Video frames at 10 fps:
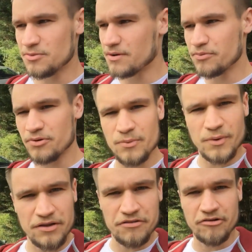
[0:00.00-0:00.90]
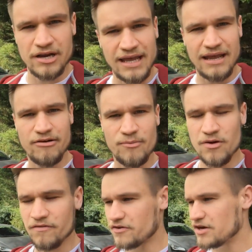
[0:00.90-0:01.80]
1.13 here in
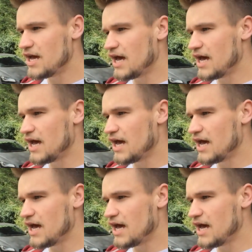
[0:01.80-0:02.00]
Watford,